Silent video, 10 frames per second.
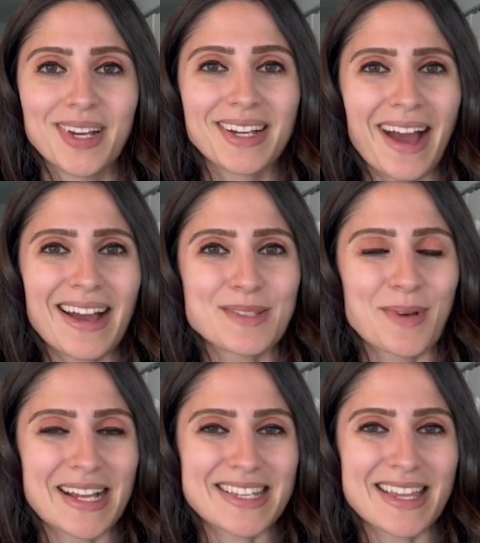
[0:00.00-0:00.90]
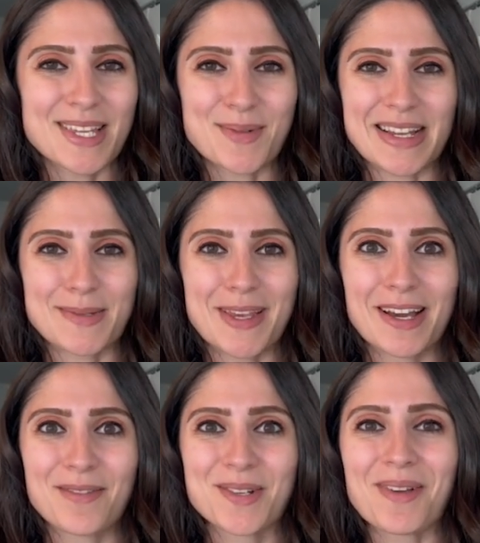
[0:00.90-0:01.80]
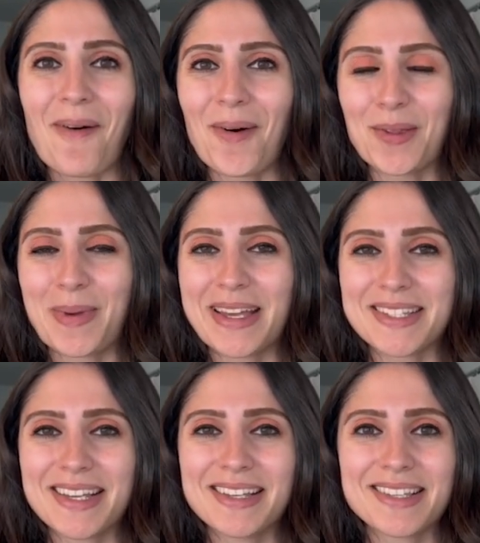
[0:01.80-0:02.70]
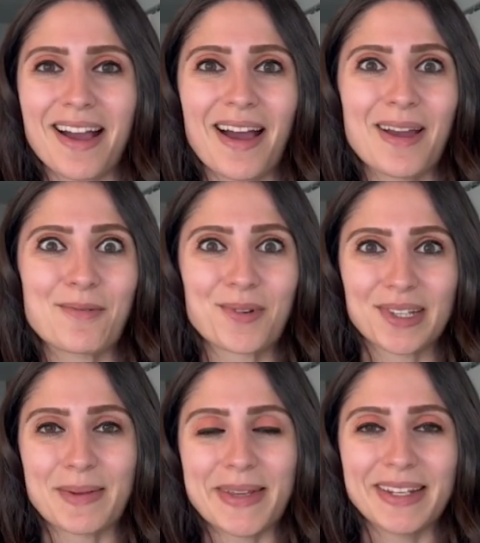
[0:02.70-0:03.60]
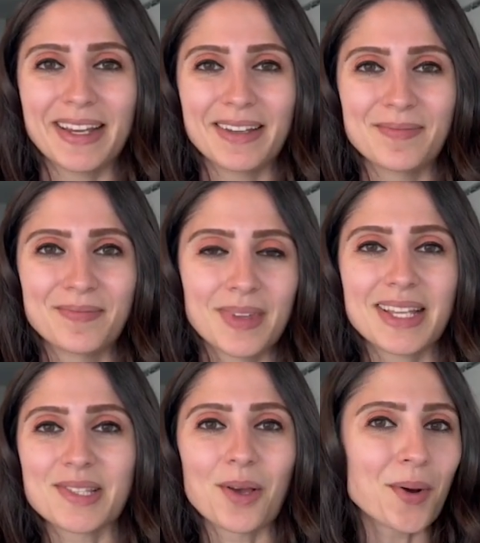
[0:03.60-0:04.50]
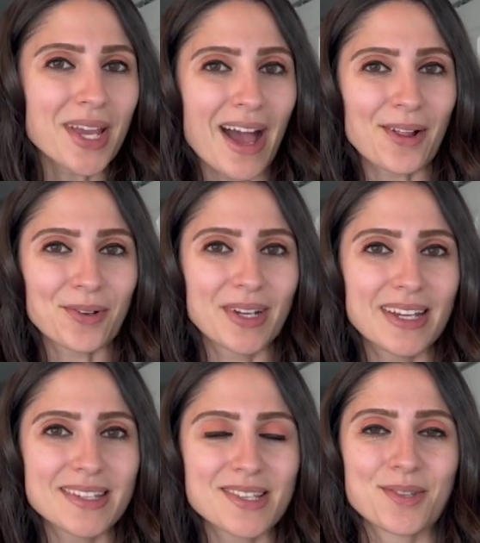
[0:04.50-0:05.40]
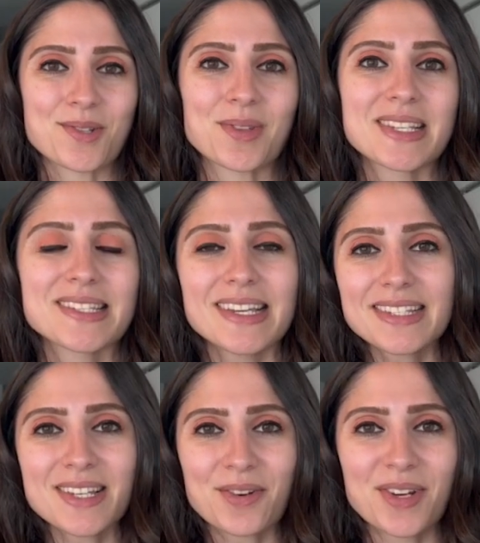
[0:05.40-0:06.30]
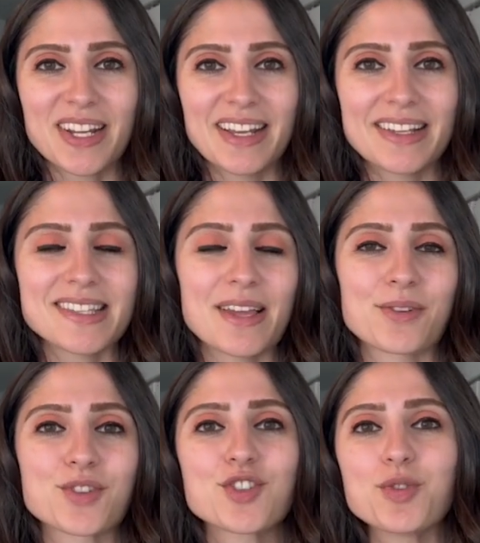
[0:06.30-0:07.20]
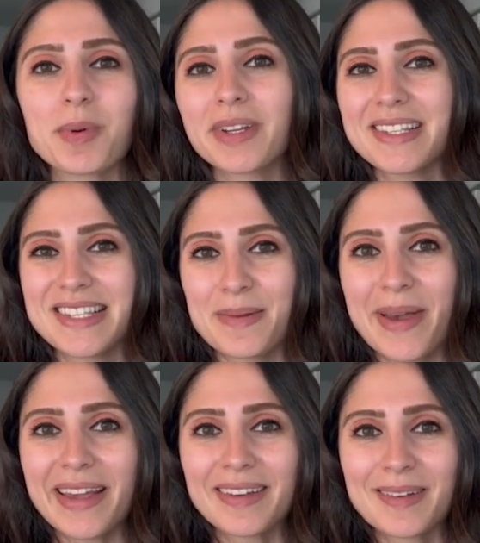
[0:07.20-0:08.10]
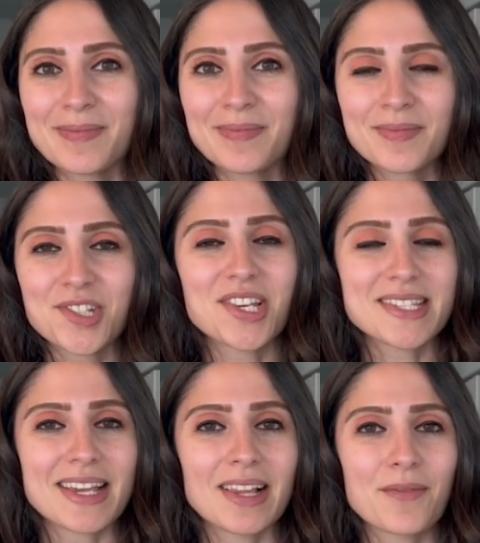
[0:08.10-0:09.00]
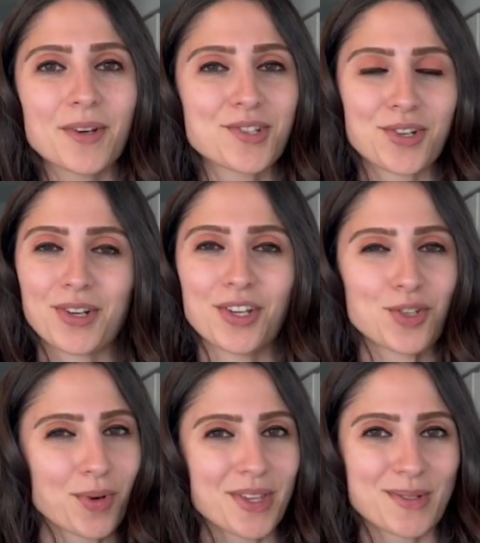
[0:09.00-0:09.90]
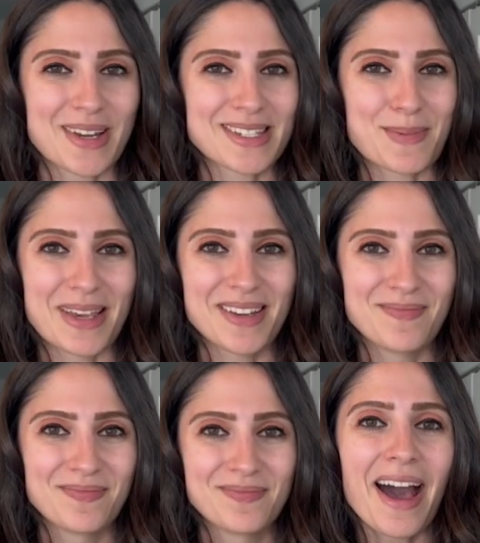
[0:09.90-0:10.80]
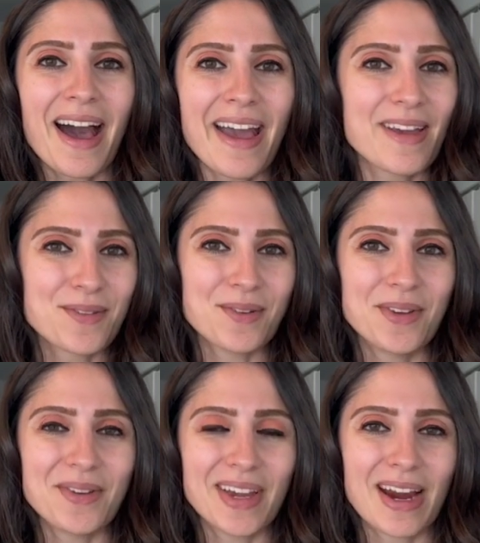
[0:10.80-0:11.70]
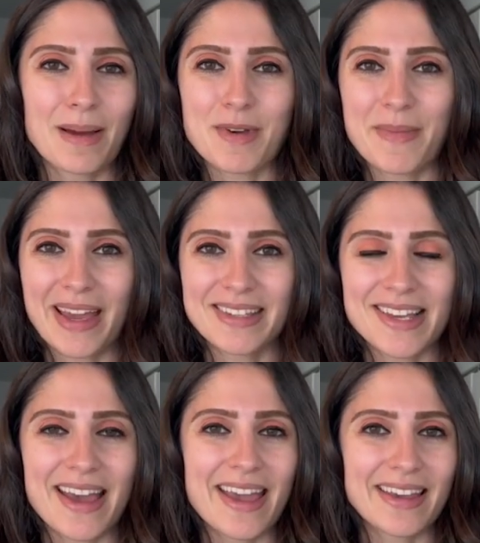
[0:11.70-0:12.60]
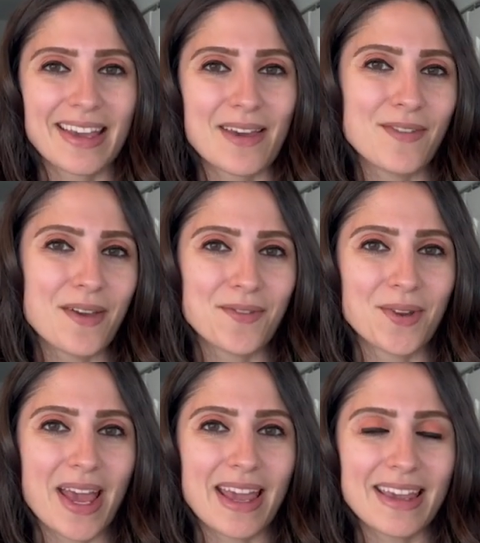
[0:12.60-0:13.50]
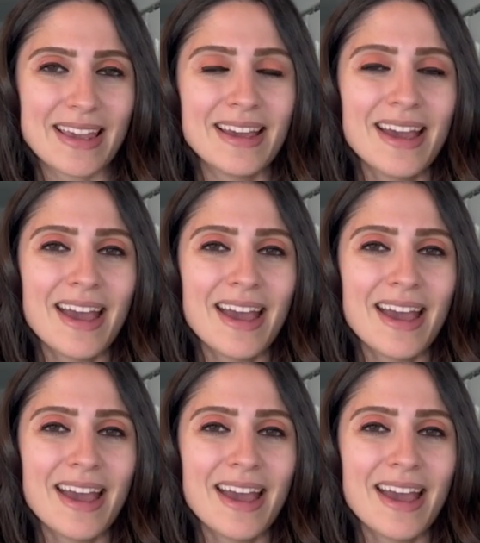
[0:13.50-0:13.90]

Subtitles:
Guys, when I say this recipe covers all the bases, I really mean it. It's low in calories, there's only 6 ingredients, and they're super easy to make. Cheesecake lovers, you're gonna adore this recipe. Hi, if you're new here, I'm Amanda, aka Fit Food AE,